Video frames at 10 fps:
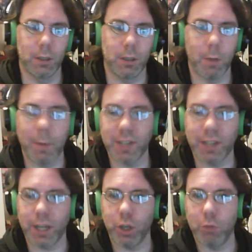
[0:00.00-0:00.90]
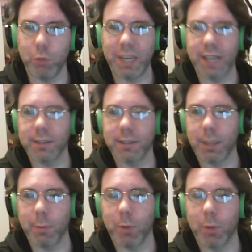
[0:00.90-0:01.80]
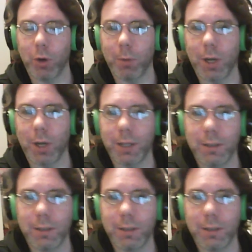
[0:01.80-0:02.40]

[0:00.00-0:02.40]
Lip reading: or maybe it's like a UPS themed Pokemon.